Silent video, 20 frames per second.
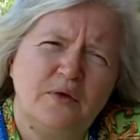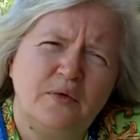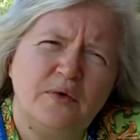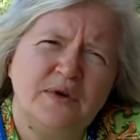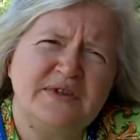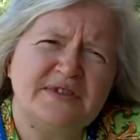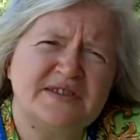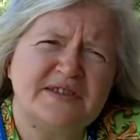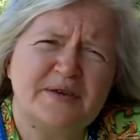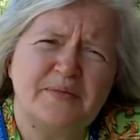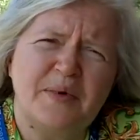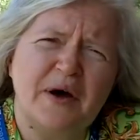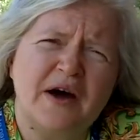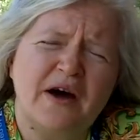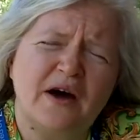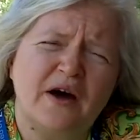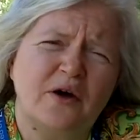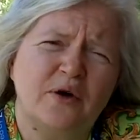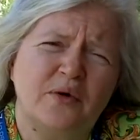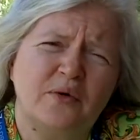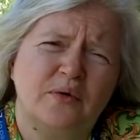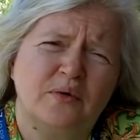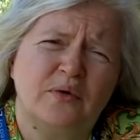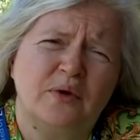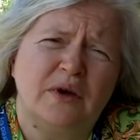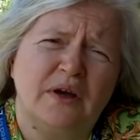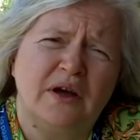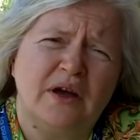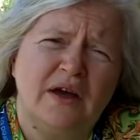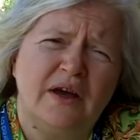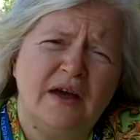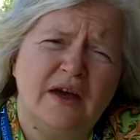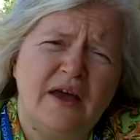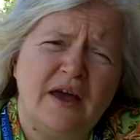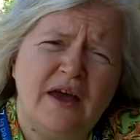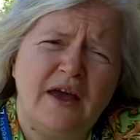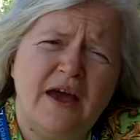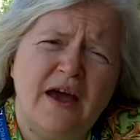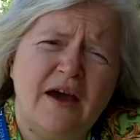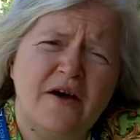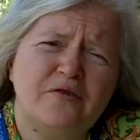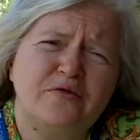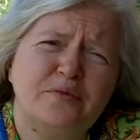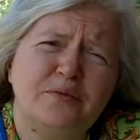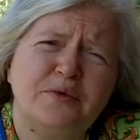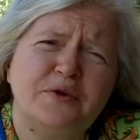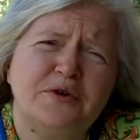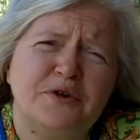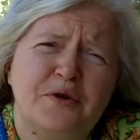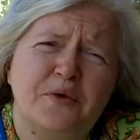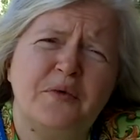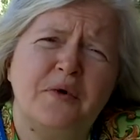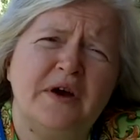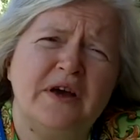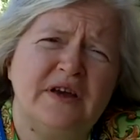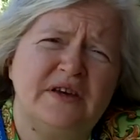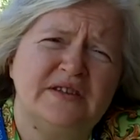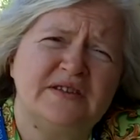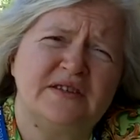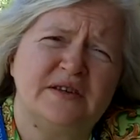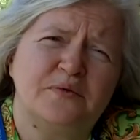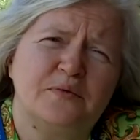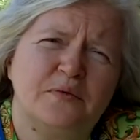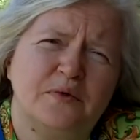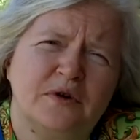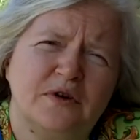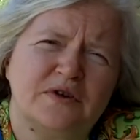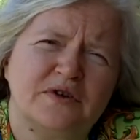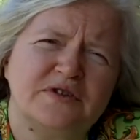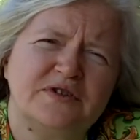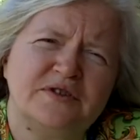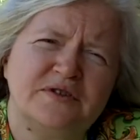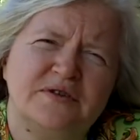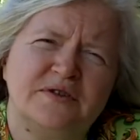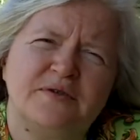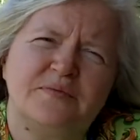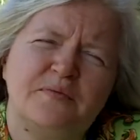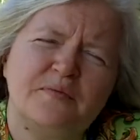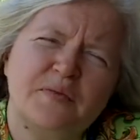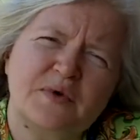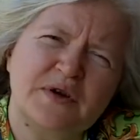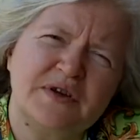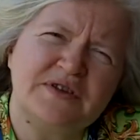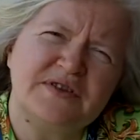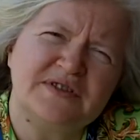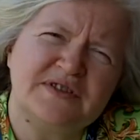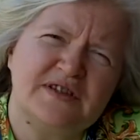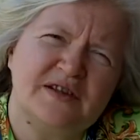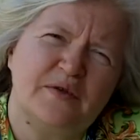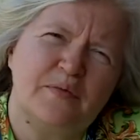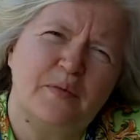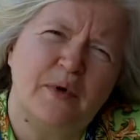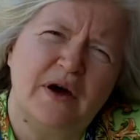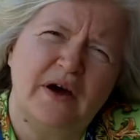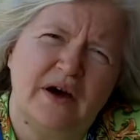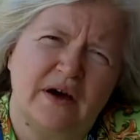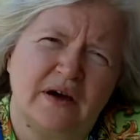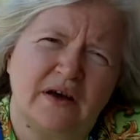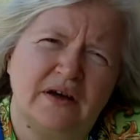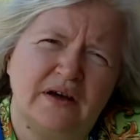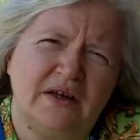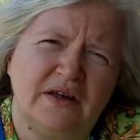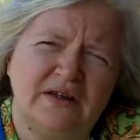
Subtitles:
we somehow have put away somewhere, so it brings that back.